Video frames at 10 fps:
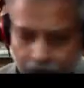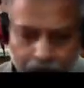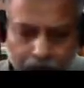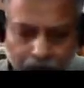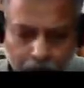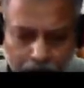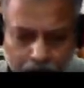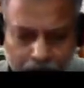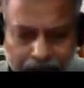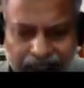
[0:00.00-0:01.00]
you are going
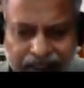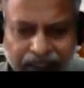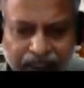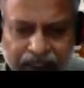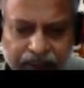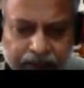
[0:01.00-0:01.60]
to sense that.